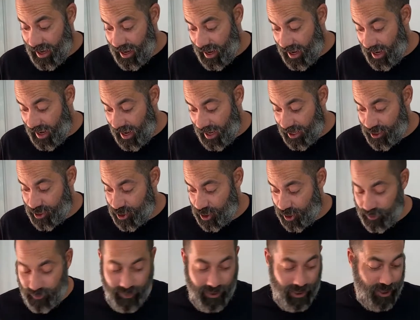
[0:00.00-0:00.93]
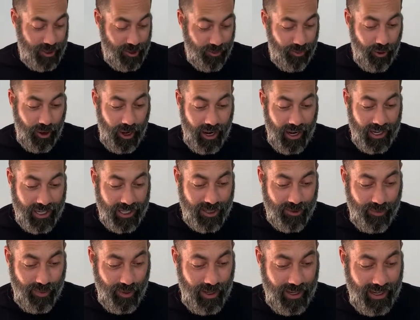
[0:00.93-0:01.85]
I shouldn't be
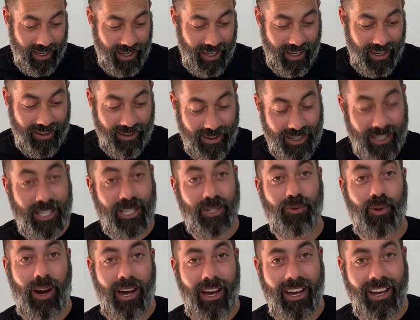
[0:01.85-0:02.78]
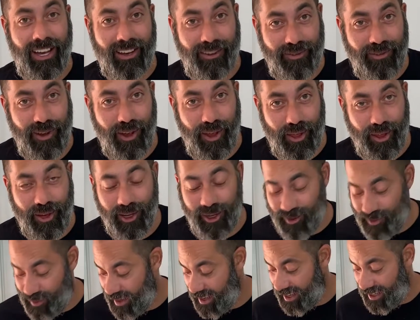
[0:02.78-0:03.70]
surprised, but again, this is why I have faith in
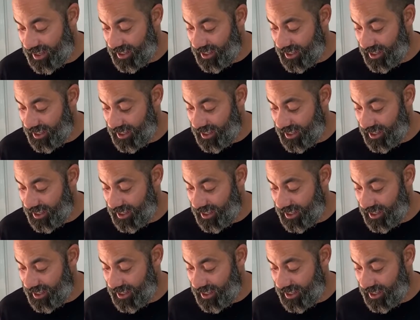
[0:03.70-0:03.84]
humanity.